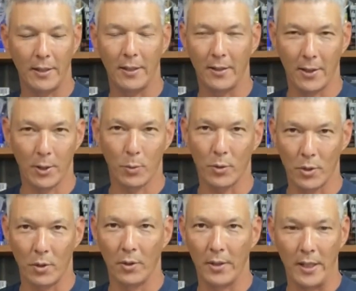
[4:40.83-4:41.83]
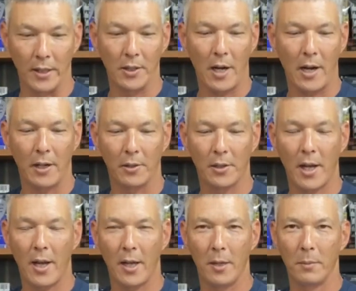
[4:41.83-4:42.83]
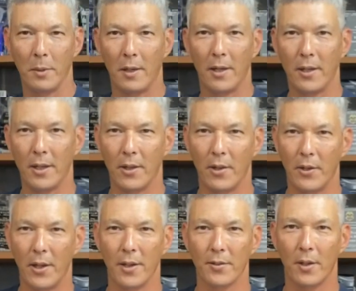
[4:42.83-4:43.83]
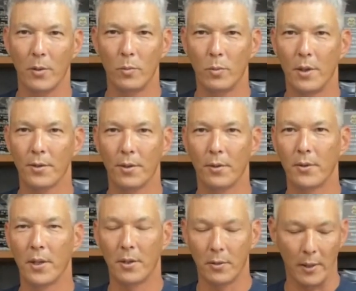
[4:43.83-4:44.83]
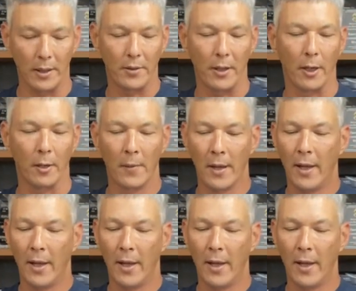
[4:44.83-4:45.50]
this was on the entire time, and at the end of the day, I was like, ooh, that's a little tender right there.